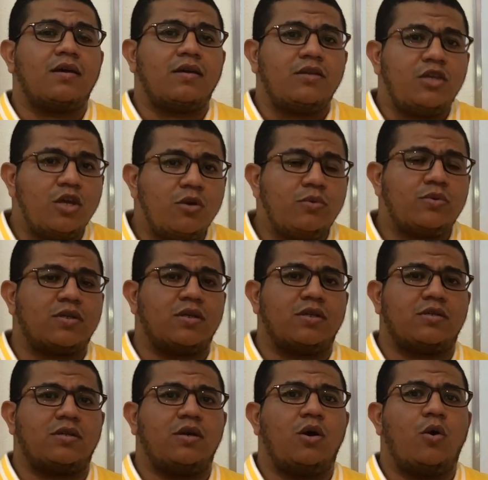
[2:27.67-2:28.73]

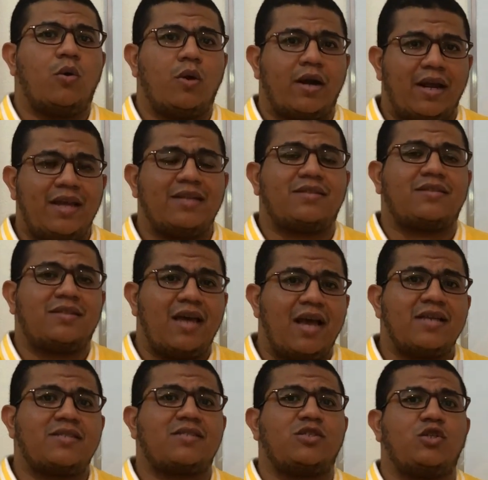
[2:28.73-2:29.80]
uses or it
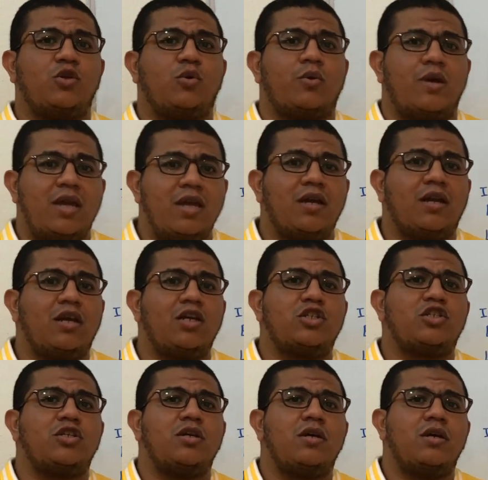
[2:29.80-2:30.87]
tests your
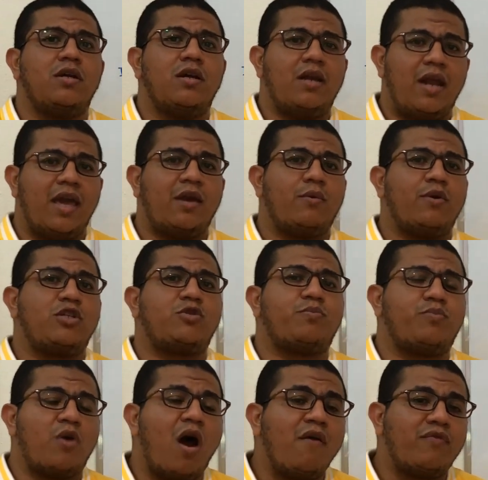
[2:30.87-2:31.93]
English language
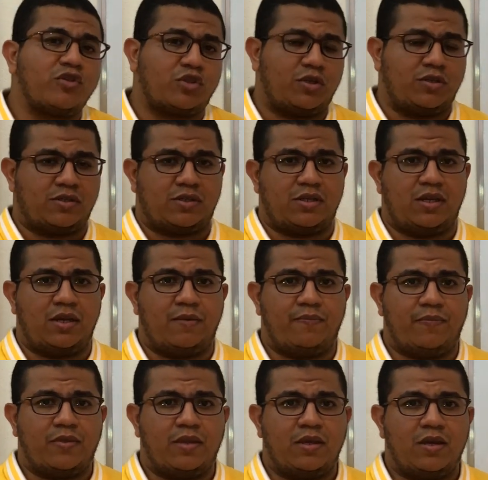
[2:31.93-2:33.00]
proficiency.
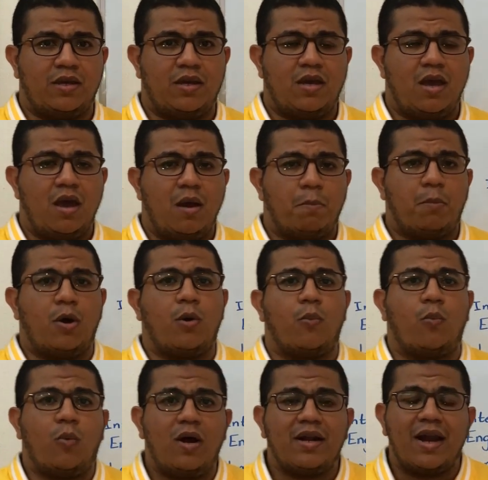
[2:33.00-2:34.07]
But
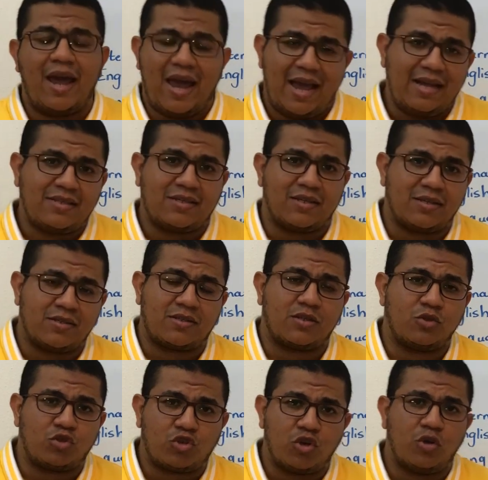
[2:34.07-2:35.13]
what
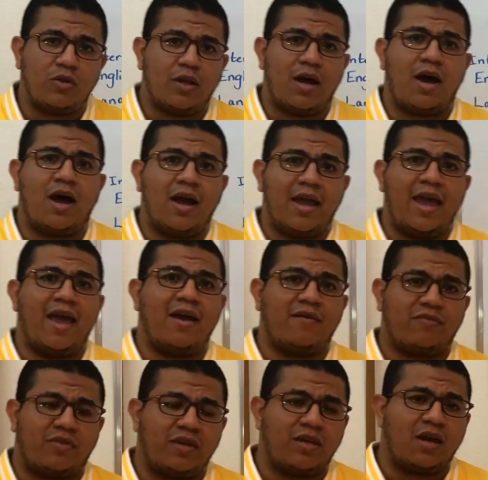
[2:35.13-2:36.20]
accents should I
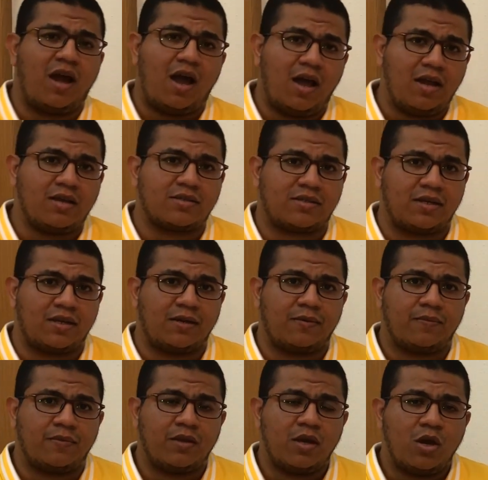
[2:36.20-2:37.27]
have the IELTS
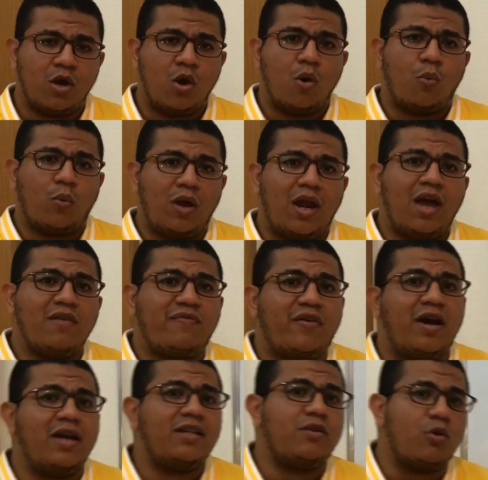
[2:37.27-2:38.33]
in? Will I
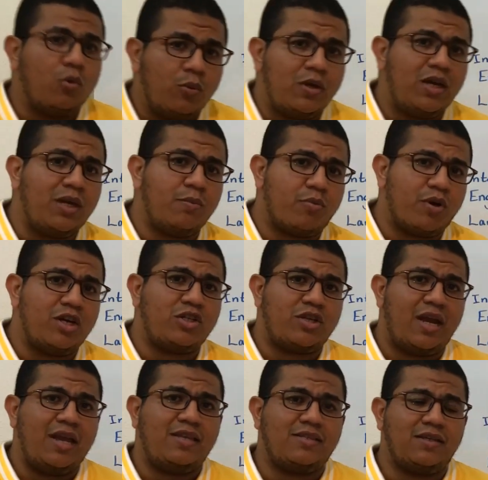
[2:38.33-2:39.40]
find only British
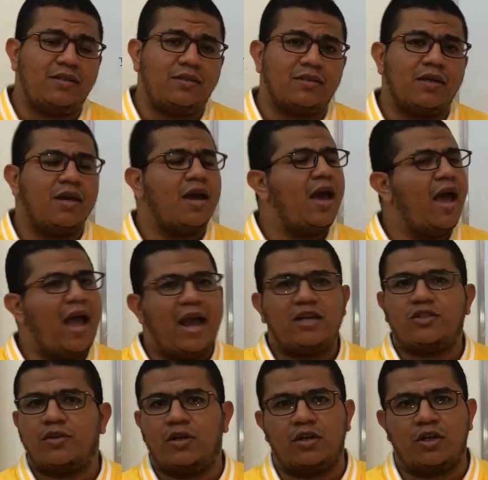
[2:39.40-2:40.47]
accent?
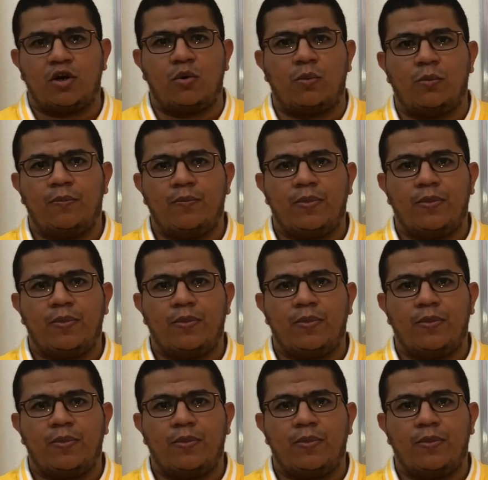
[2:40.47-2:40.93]
Actually no.